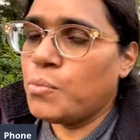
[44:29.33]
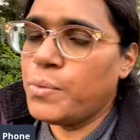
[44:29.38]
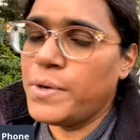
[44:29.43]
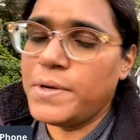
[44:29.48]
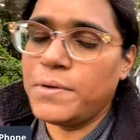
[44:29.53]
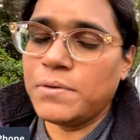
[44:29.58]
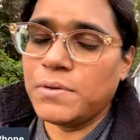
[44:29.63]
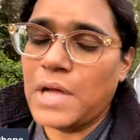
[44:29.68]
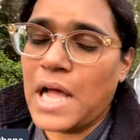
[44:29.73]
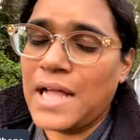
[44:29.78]

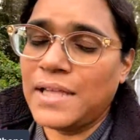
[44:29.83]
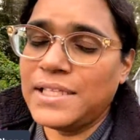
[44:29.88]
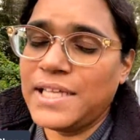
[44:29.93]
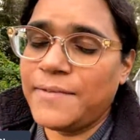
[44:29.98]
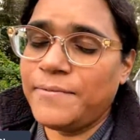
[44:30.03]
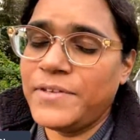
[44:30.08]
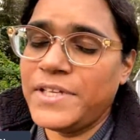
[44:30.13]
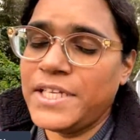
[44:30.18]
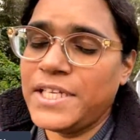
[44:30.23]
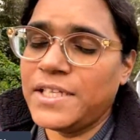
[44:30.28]
We'll I'll
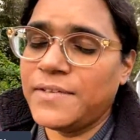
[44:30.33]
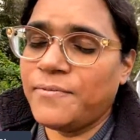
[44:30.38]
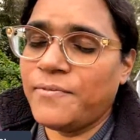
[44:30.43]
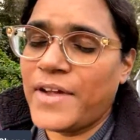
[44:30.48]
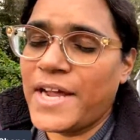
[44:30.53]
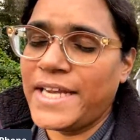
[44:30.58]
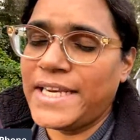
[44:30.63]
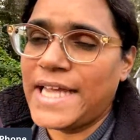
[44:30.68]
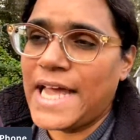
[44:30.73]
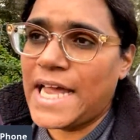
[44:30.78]
definitely need to
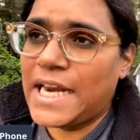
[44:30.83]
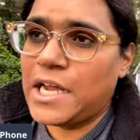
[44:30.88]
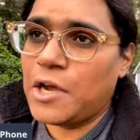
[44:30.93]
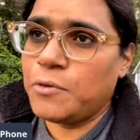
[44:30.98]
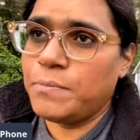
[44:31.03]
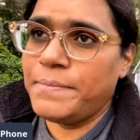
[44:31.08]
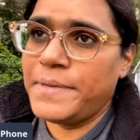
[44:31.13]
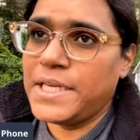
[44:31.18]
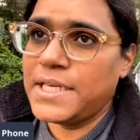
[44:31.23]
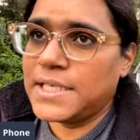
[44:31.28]
find that
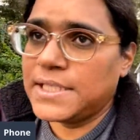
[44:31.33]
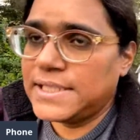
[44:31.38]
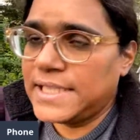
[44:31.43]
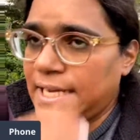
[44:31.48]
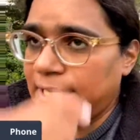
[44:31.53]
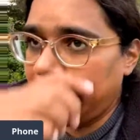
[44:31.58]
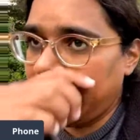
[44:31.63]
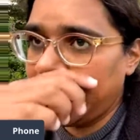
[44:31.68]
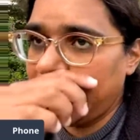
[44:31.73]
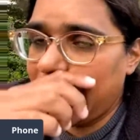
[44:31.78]
out
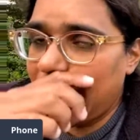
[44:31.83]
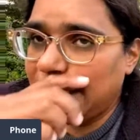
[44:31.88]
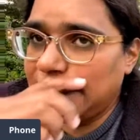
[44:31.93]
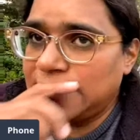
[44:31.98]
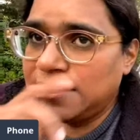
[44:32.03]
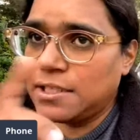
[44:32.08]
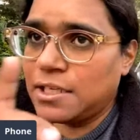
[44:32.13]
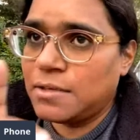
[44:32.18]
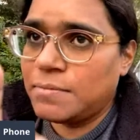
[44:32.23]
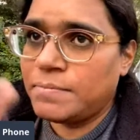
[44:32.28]
because I think
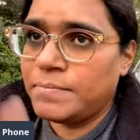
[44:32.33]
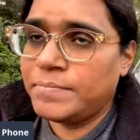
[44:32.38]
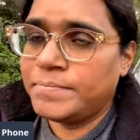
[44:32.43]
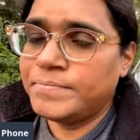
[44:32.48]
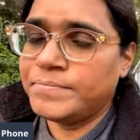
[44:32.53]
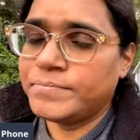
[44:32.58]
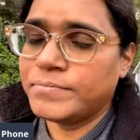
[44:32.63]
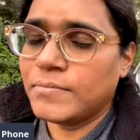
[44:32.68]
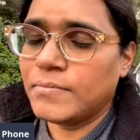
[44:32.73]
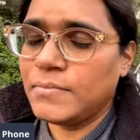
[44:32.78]
that's um
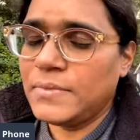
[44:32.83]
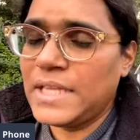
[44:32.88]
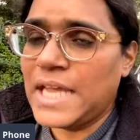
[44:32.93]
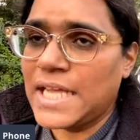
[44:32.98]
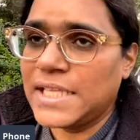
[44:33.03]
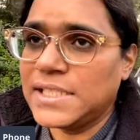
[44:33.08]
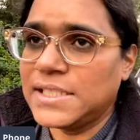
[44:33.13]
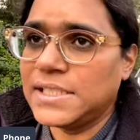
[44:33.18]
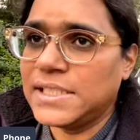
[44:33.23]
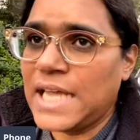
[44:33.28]

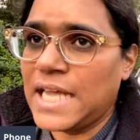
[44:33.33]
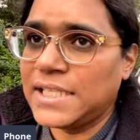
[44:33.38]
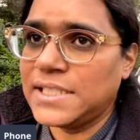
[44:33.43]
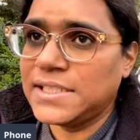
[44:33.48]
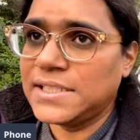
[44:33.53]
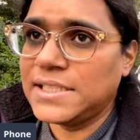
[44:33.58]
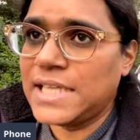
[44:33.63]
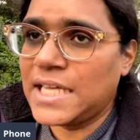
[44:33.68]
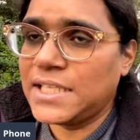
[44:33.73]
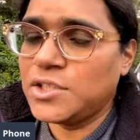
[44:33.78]
that's
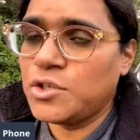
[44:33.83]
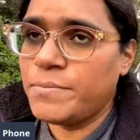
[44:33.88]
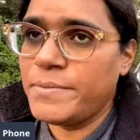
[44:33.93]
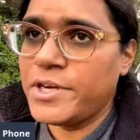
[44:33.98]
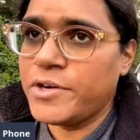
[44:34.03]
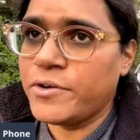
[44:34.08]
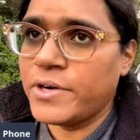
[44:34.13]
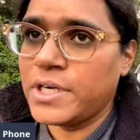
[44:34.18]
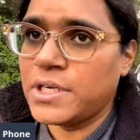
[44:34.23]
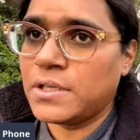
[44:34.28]
that's that's
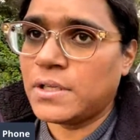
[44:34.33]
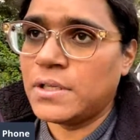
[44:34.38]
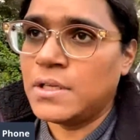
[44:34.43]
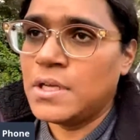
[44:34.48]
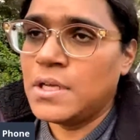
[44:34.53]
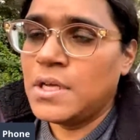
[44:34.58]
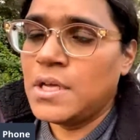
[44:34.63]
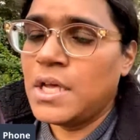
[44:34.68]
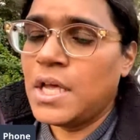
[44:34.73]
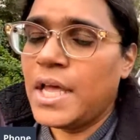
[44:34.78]
going to be
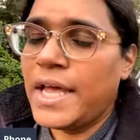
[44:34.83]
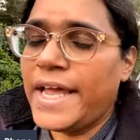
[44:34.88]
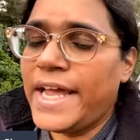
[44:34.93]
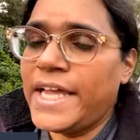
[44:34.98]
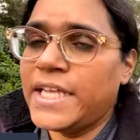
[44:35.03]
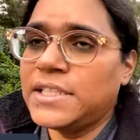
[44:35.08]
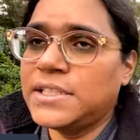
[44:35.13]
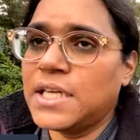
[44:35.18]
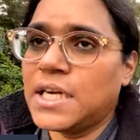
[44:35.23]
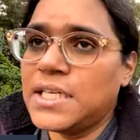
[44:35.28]
critical.
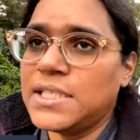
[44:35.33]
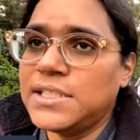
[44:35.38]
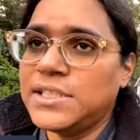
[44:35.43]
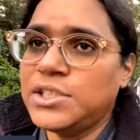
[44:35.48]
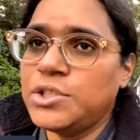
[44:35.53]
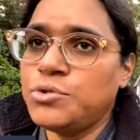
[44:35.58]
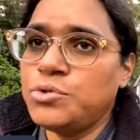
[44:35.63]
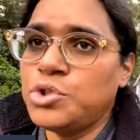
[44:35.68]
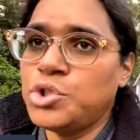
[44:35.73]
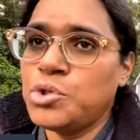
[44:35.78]
It
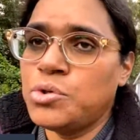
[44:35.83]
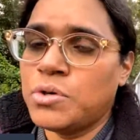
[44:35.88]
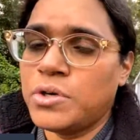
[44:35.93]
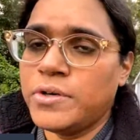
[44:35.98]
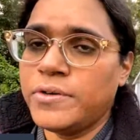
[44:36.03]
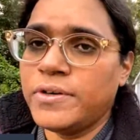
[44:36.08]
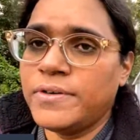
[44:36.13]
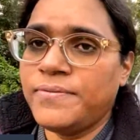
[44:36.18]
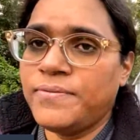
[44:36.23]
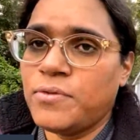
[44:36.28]
does do
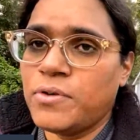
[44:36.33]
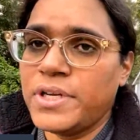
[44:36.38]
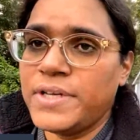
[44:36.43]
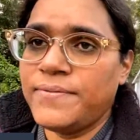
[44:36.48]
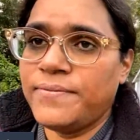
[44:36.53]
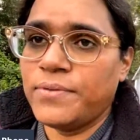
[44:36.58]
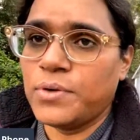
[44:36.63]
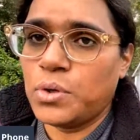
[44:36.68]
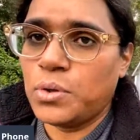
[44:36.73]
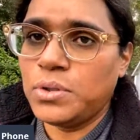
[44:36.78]

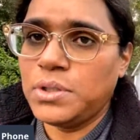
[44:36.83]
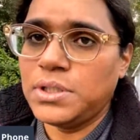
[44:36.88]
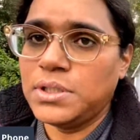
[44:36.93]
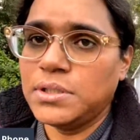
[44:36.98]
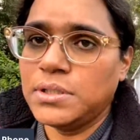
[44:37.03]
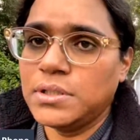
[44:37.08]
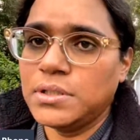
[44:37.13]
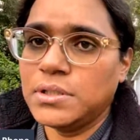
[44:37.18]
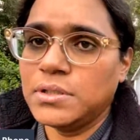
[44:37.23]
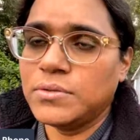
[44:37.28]
240 volt,
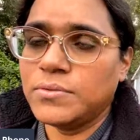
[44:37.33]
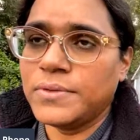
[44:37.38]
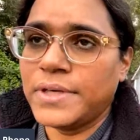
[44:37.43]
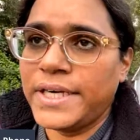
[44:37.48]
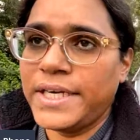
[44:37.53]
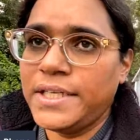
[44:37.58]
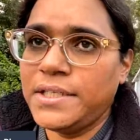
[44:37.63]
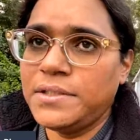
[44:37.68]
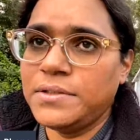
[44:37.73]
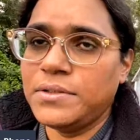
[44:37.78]

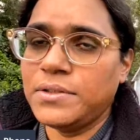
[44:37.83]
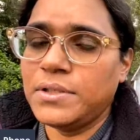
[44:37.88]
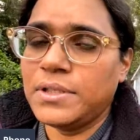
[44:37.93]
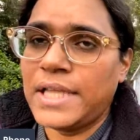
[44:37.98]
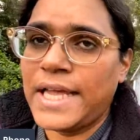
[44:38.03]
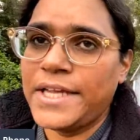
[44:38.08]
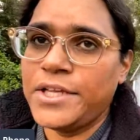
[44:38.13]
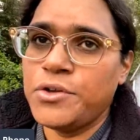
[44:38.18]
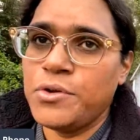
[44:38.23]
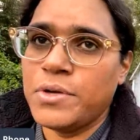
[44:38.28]
right?
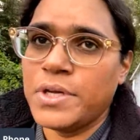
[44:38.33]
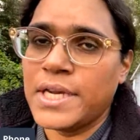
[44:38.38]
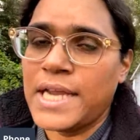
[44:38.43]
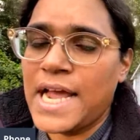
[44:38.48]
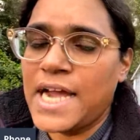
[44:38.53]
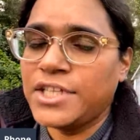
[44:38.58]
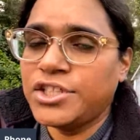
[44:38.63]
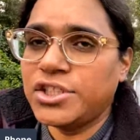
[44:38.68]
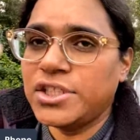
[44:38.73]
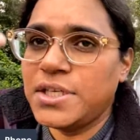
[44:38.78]
Like you
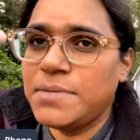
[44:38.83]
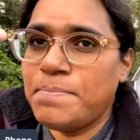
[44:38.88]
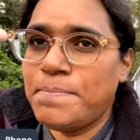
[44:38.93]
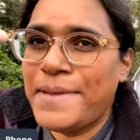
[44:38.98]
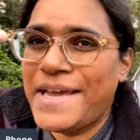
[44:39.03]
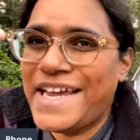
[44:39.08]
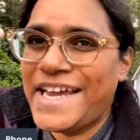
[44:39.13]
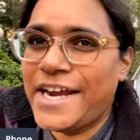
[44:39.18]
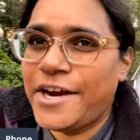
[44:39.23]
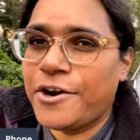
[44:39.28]
can actually
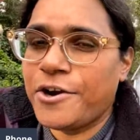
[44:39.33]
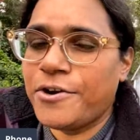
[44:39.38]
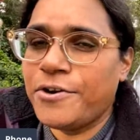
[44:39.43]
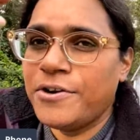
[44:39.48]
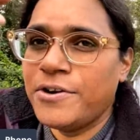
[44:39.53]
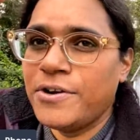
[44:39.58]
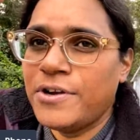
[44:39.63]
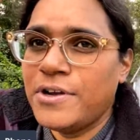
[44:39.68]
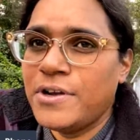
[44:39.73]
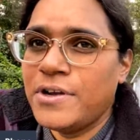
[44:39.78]
pair